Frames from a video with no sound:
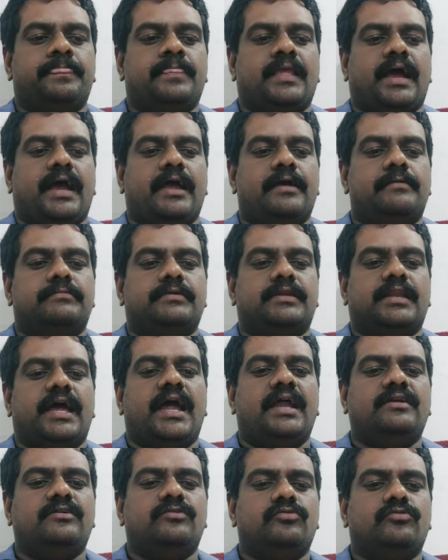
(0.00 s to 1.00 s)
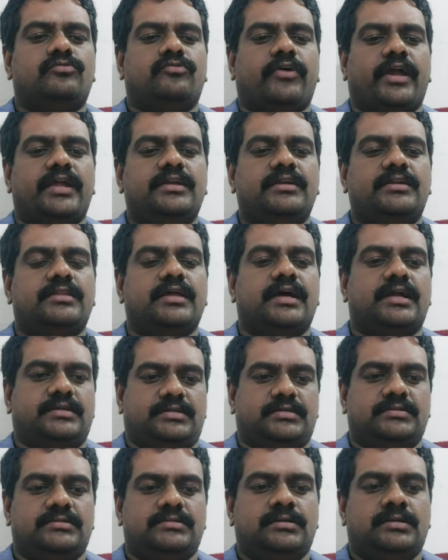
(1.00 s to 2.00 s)
I am glad to find
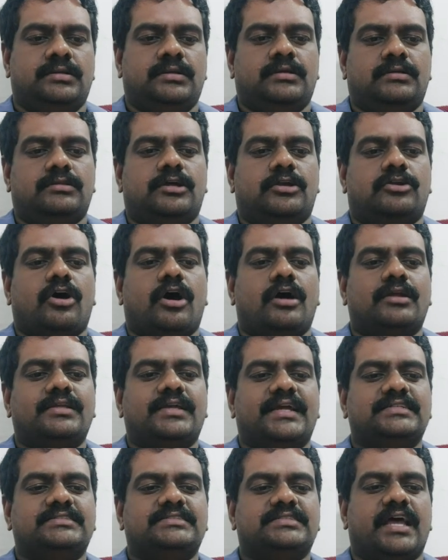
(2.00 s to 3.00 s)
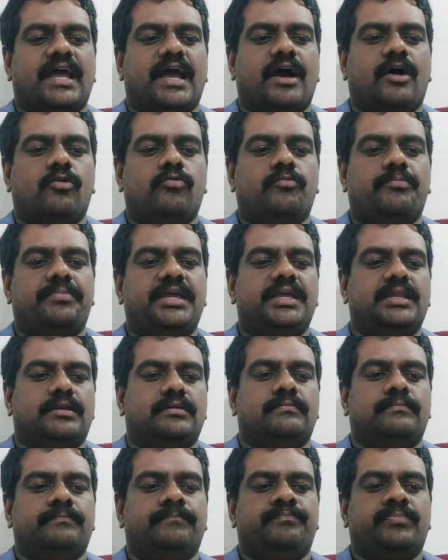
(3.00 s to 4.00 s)
that the targets have
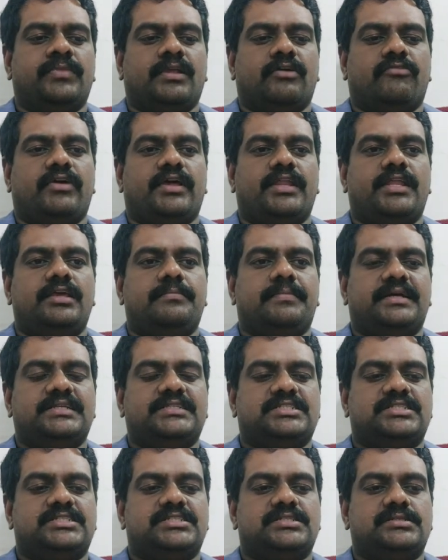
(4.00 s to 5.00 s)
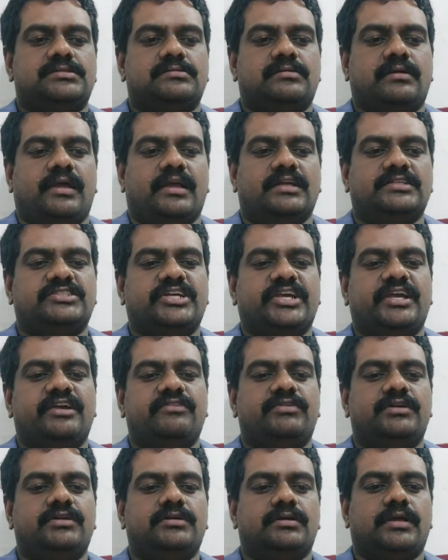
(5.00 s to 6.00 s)
been very much
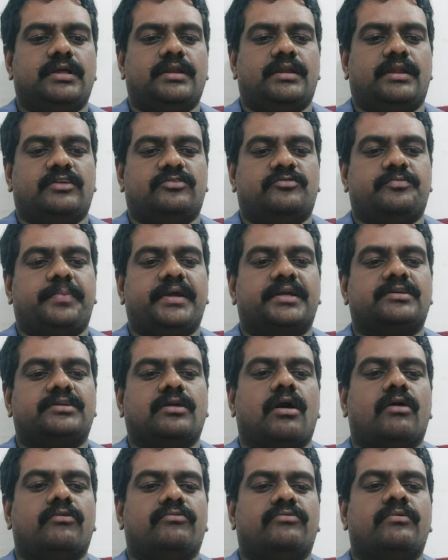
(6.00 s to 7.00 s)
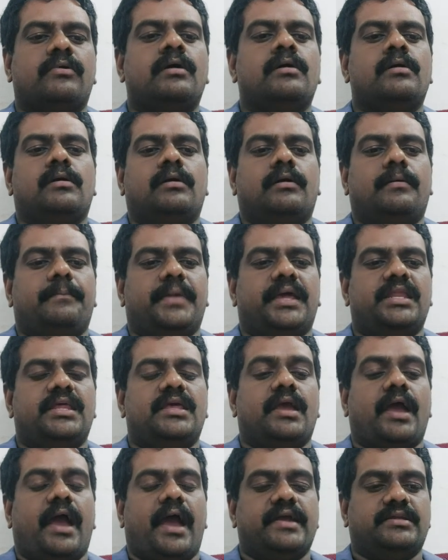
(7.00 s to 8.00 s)
achieved in respect of
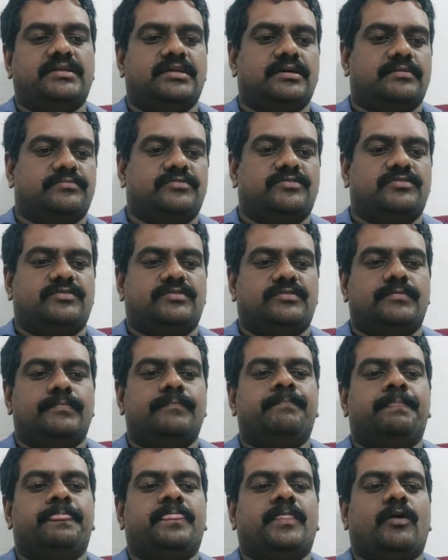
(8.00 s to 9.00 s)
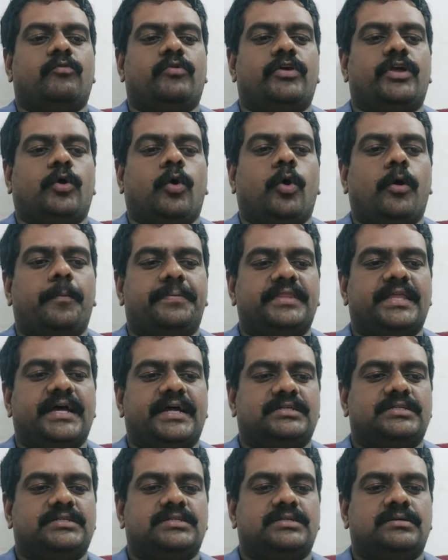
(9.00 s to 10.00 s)
many items. We hope
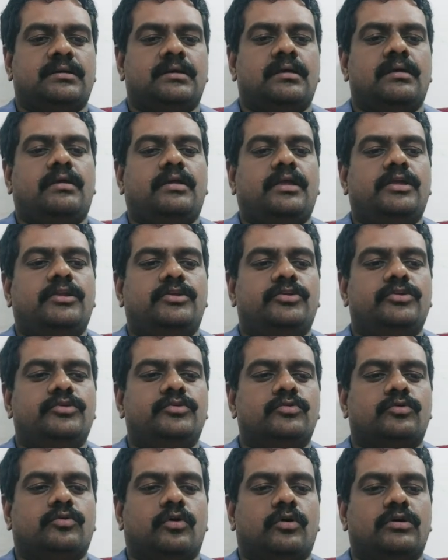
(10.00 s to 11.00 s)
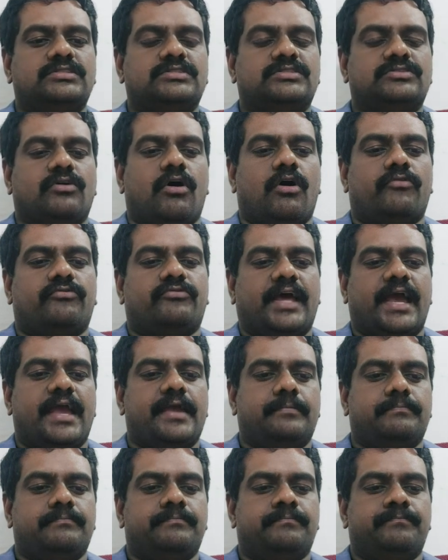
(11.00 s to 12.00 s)
that in due course of
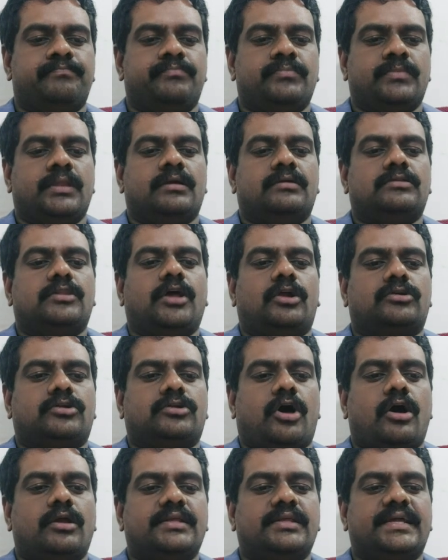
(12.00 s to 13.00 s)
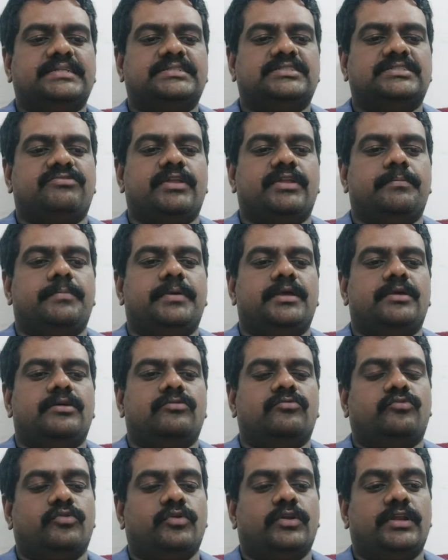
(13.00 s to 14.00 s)
time the targets will
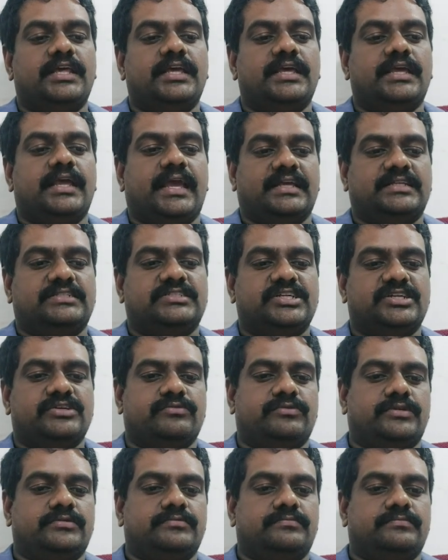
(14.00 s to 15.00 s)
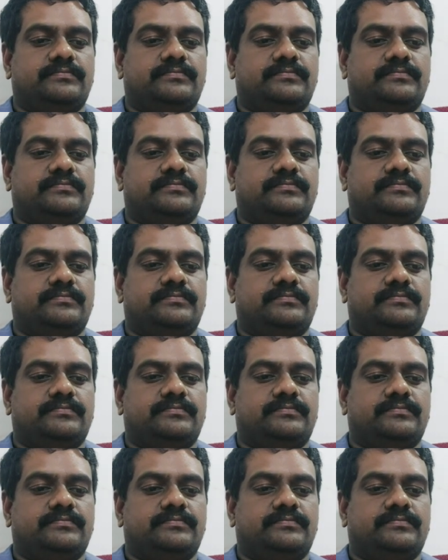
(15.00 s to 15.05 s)
be fully achieved.